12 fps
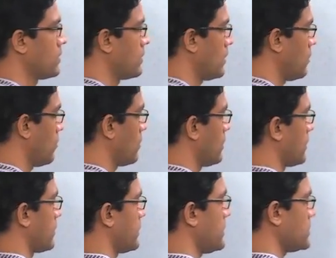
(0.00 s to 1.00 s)
Now
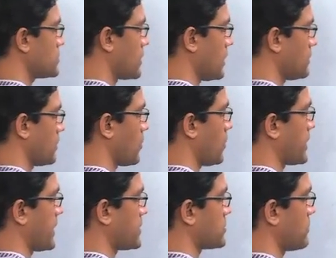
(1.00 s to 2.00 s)
here's another
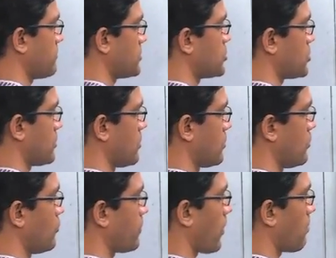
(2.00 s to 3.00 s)
context in which
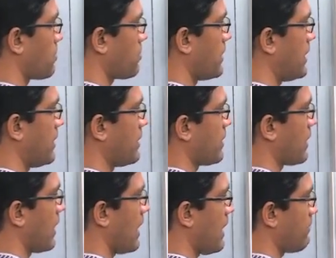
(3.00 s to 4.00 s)
you probably
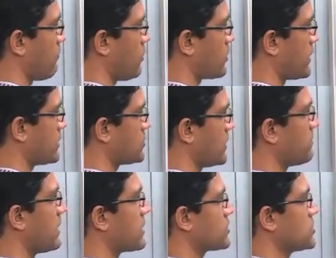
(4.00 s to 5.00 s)
have already seen
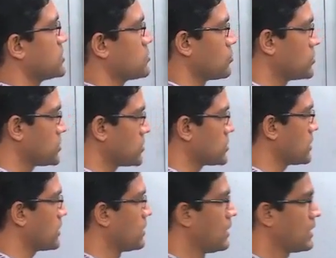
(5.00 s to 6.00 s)
matrices. So this is
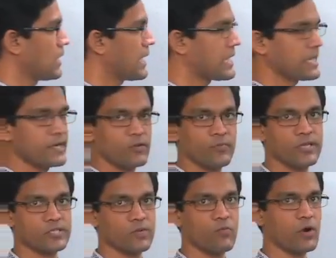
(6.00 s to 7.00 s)
likely to be
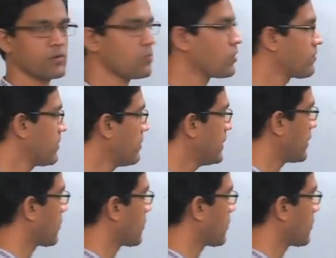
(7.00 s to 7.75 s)
a somewhat more familiar